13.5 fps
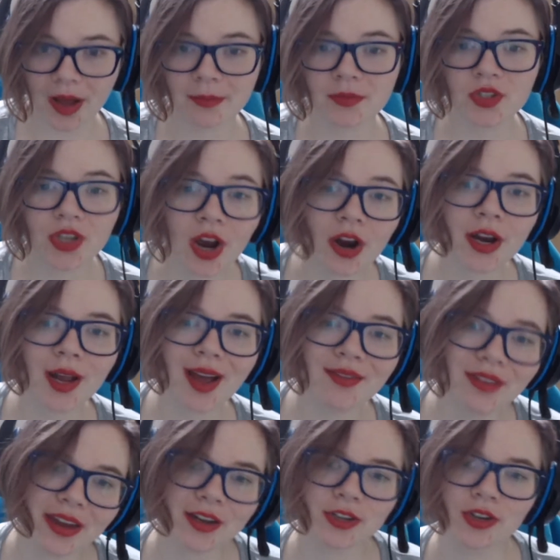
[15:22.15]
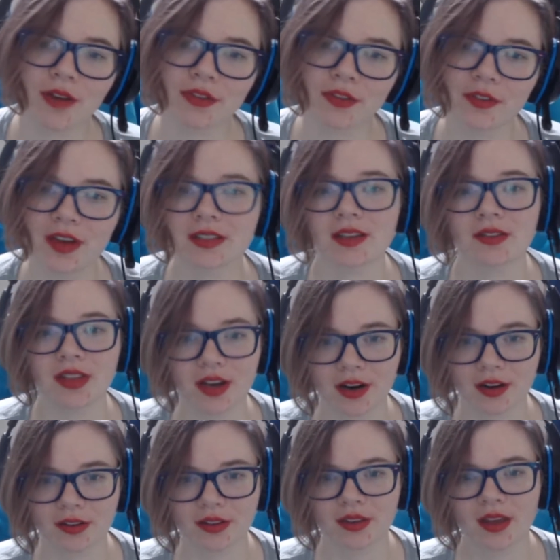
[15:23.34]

I'm sorry I vanished off the face of the earth.